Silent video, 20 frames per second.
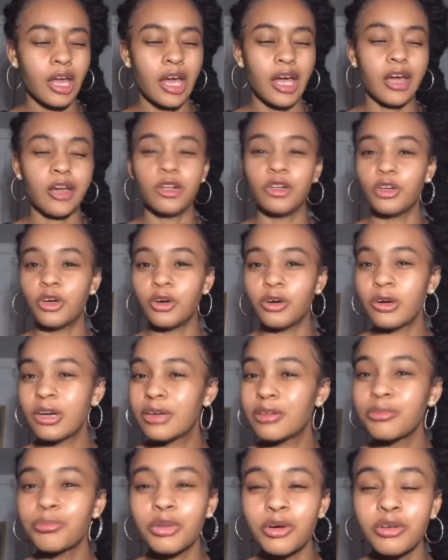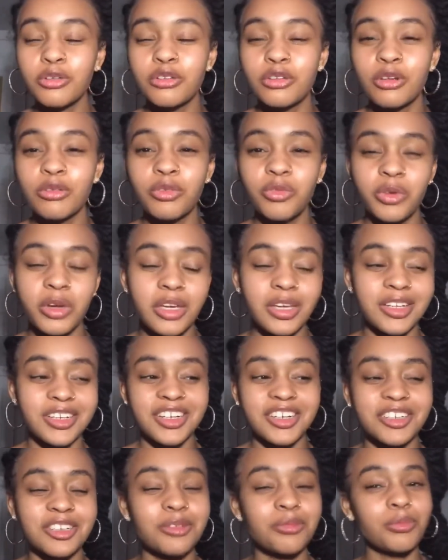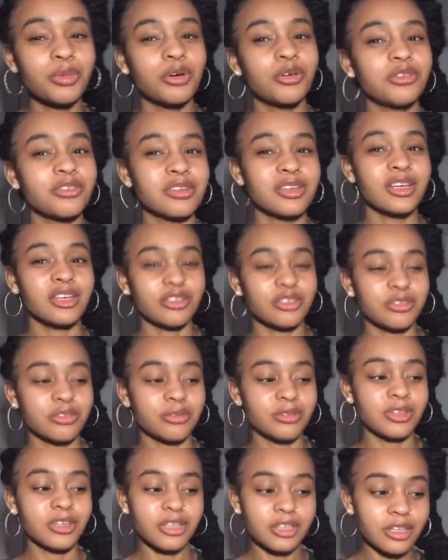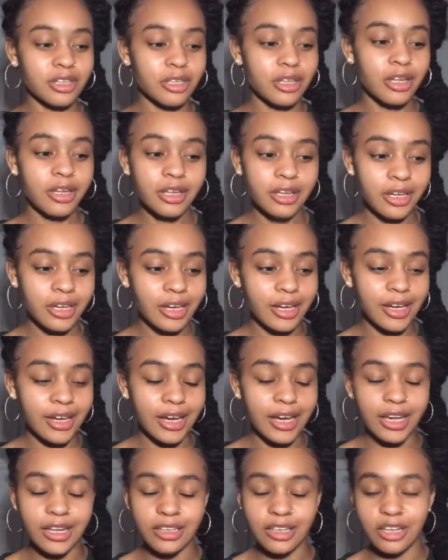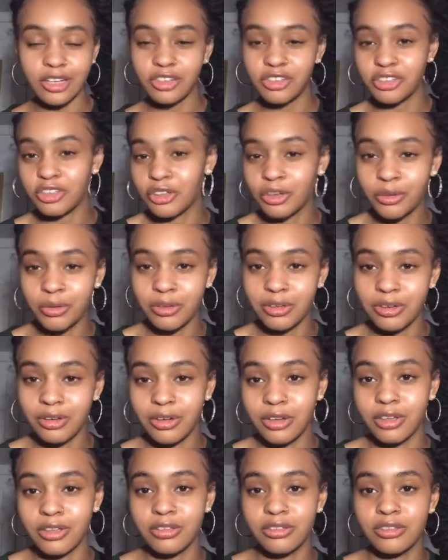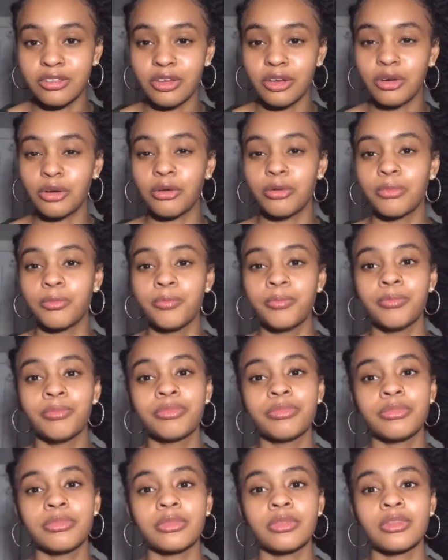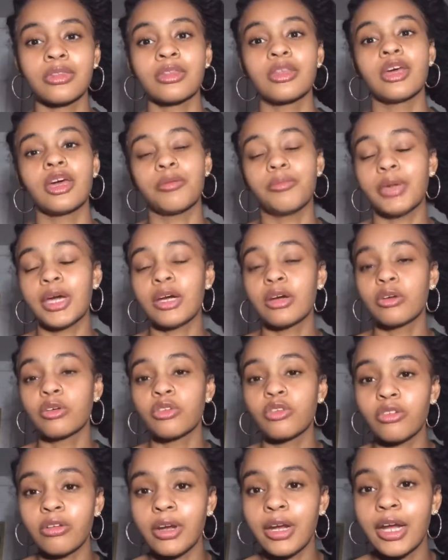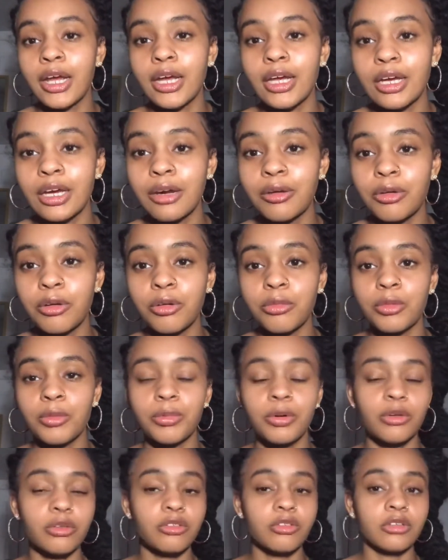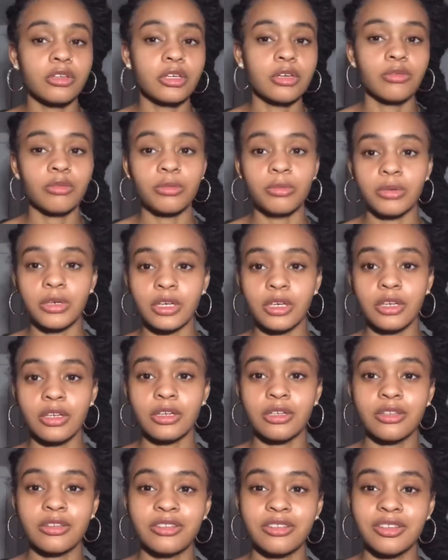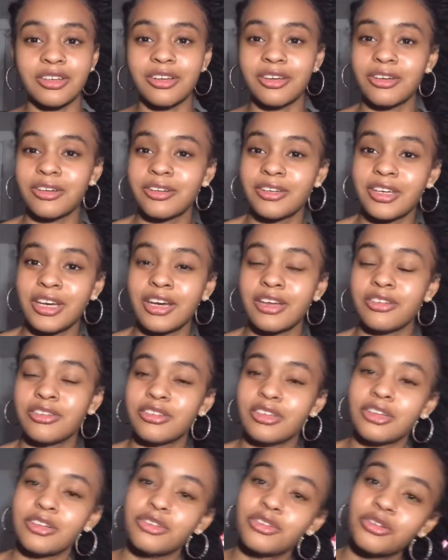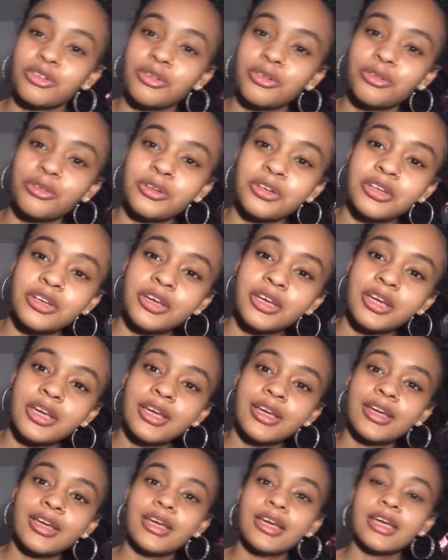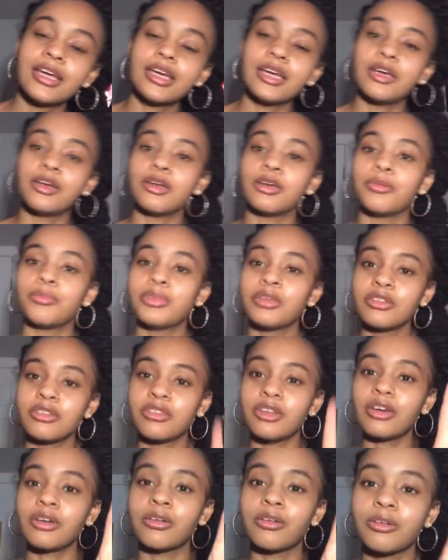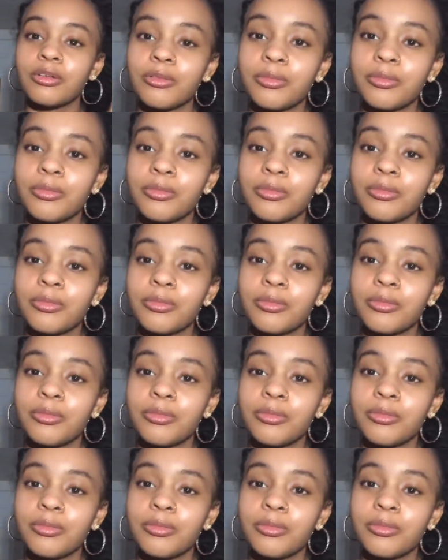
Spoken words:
I know I post every week, and I didn't post last week. I had a lot of shit going on, so I'm back on track. I'm going to be posting every week, so yeah, stay tuned, and peace out.